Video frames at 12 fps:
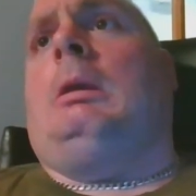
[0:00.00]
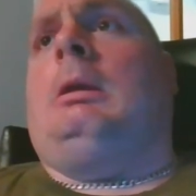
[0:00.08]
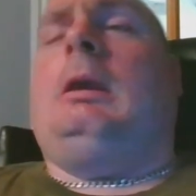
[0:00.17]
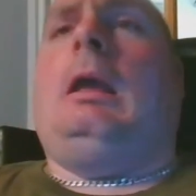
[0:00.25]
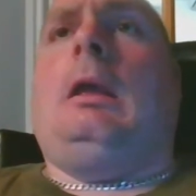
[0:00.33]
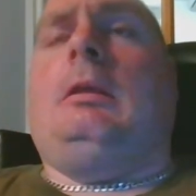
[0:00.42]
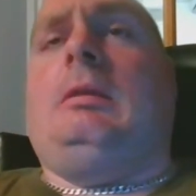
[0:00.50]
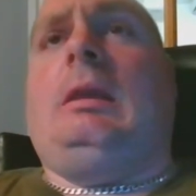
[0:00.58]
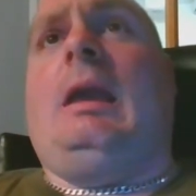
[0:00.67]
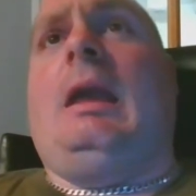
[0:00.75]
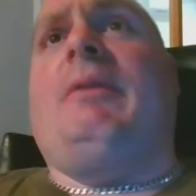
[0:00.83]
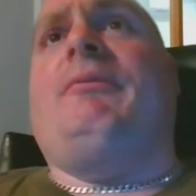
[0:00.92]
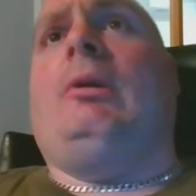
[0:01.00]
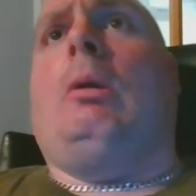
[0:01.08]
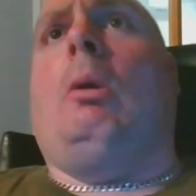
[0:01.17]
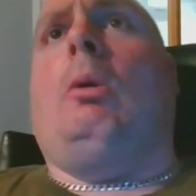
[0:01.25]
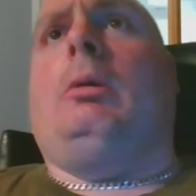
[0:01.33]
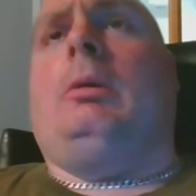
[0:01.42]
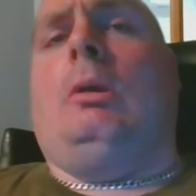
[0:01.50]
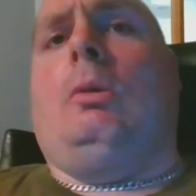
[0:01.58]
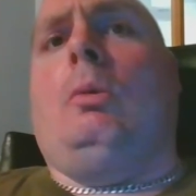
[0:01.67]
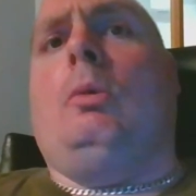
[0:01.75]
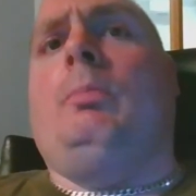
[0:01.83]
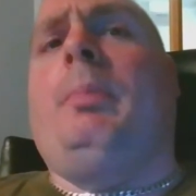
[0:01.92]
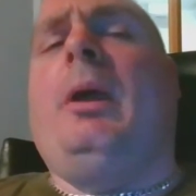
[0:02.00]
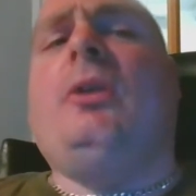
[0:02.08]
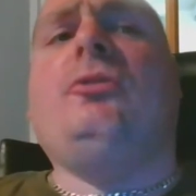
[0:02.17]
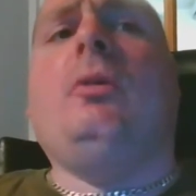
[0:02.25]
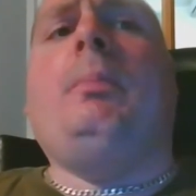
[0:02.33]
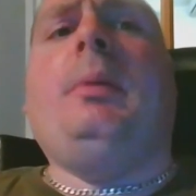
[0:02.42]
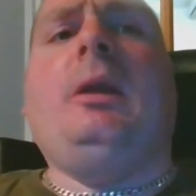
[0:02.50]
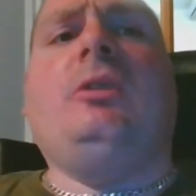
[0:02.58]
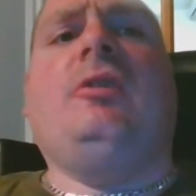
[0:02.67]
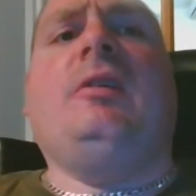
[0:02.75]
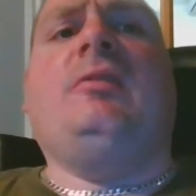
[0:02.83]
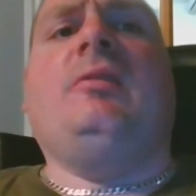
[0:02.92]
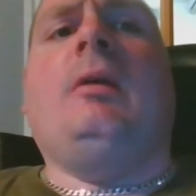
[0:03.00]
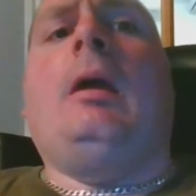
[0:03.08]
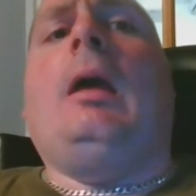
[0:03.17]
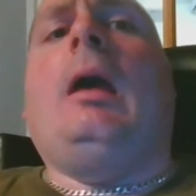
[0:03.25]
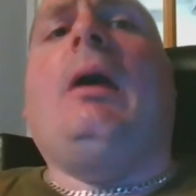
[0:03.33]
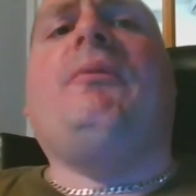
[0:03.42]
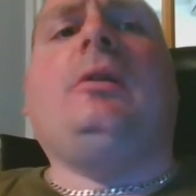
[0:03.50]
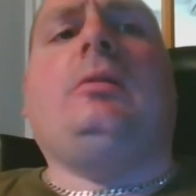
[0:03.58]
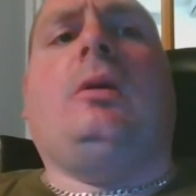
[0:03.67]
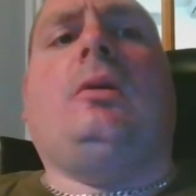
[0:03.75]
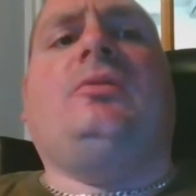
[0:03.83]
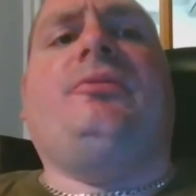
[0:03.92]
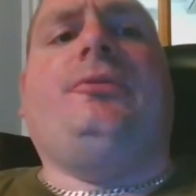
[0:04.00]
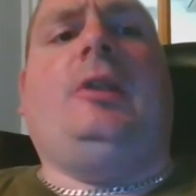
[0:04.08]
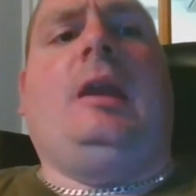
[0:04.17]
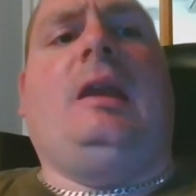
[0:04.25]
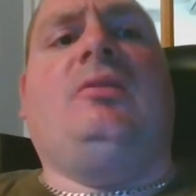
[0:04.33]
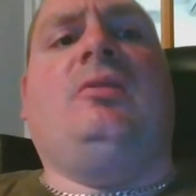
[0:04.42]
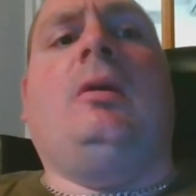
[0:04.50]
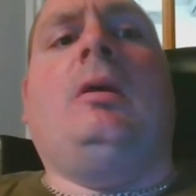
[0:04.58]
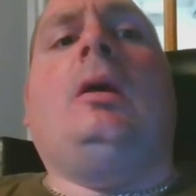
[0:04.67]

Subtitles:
Get Together or your own personal pages, if it does freeze,